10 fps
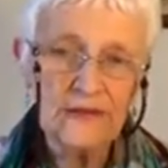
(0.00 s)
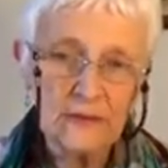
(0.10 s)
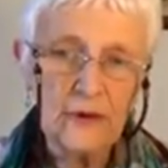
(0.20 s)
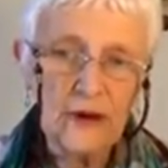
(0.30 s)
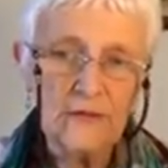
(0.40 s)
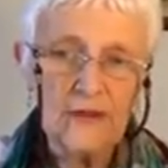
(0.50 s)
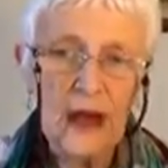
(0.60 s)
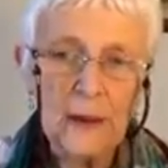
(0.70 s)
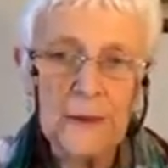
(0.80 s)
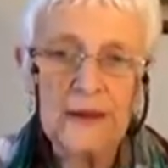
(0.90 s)
whatever's
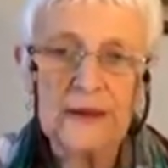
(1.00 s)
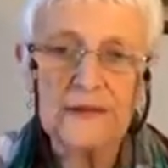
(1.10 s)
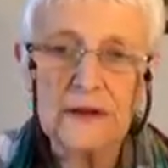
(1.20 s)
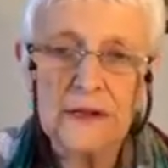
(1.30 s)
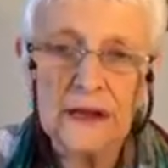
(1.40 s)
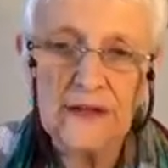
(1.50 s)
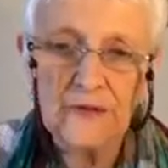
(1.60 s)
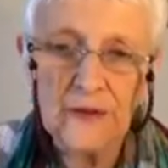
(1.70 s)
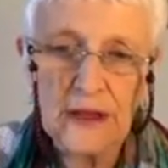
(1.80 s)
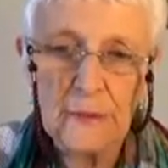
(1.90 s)
happening is not nice
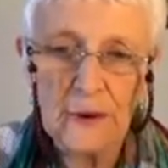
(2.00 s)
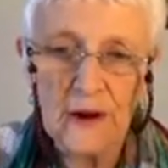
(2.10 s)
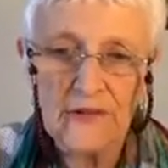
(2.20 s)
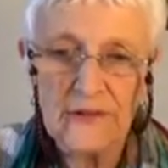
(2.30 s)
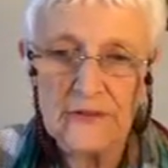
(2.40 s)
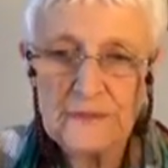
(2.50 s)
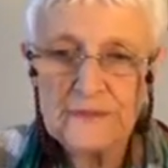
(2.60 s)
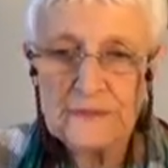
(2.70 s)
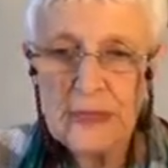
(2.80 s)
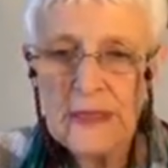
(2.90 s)
for that person.
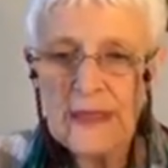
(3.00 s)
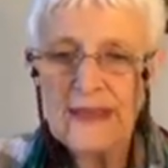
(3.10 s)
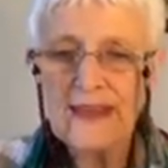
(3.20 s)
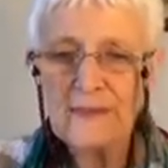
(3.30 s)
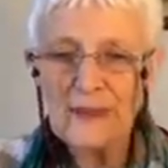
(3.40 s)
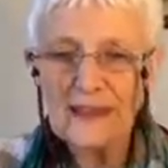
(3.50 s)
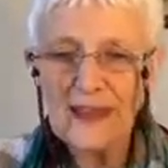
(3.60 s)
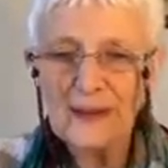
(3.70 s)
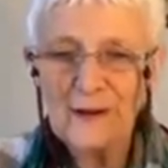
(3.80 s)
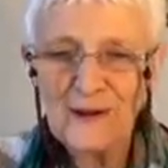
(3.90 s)
Amy,
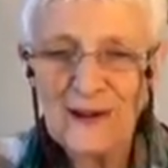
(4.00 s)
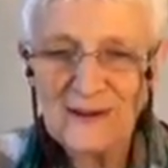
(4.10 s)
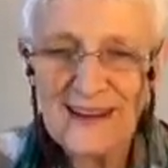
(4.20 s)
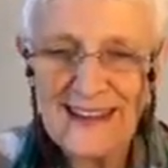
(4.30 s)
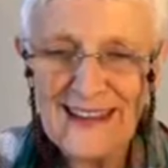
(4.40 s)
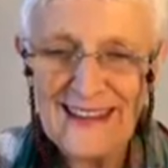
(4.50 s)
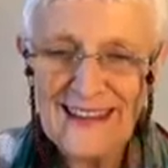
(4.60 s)
hello, how are you?